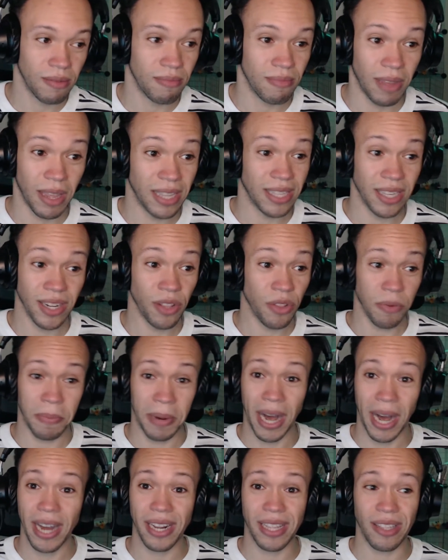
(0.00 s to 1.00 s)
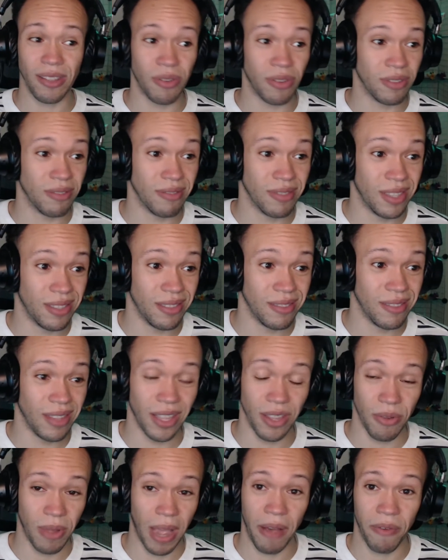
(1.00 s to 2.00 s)
it's another body that
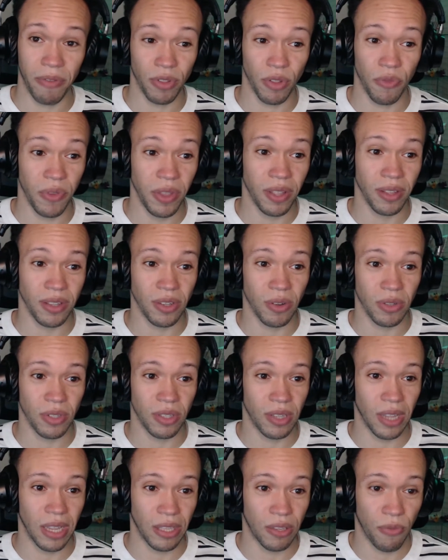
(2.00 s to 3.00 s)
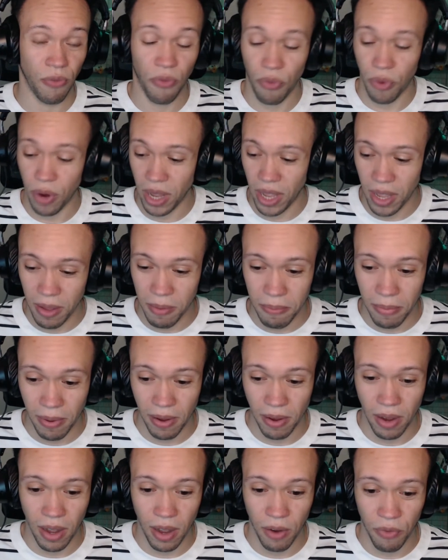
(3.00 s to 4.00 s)
you can have on the field. So it's free
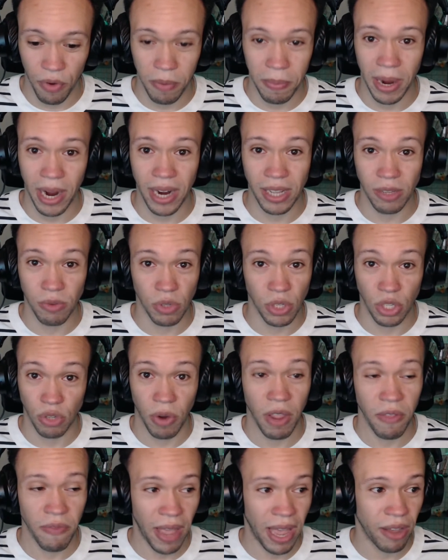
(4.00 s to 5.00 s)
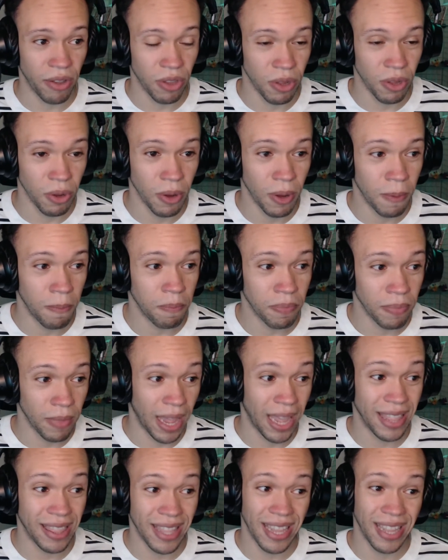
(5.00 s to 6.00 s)
bodies, which is great value,
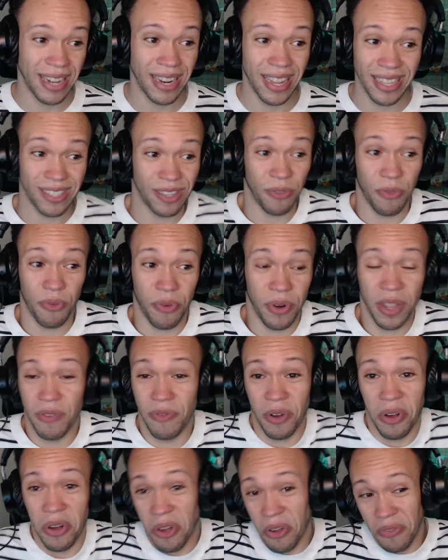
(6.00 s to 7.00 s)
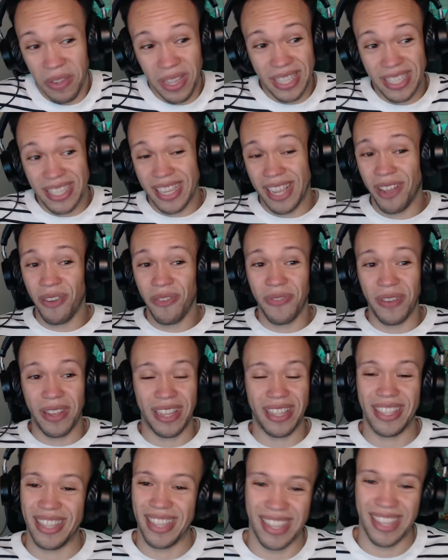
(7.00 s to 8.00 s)
and then it's a free evolve itself.
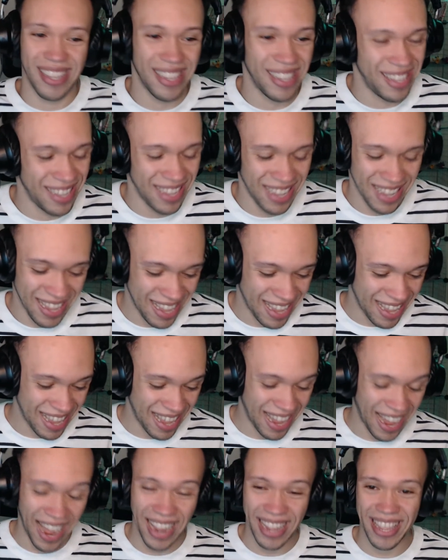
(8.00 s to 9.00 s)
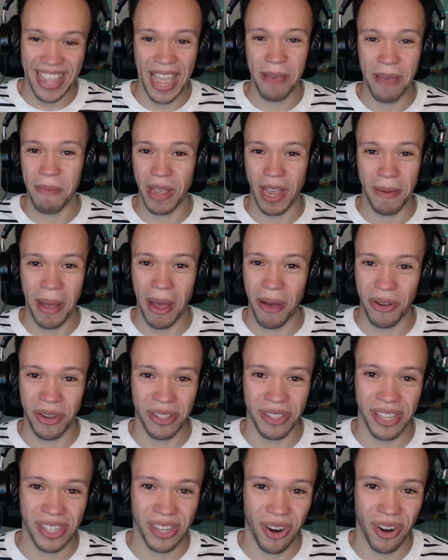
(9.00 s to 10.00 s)
I can't make up how
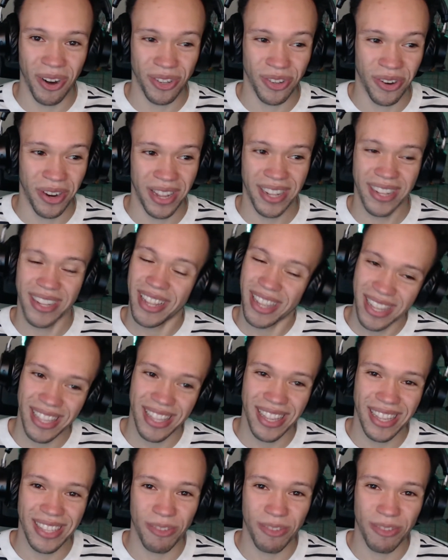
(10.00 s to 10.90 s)
good these cards are, and it's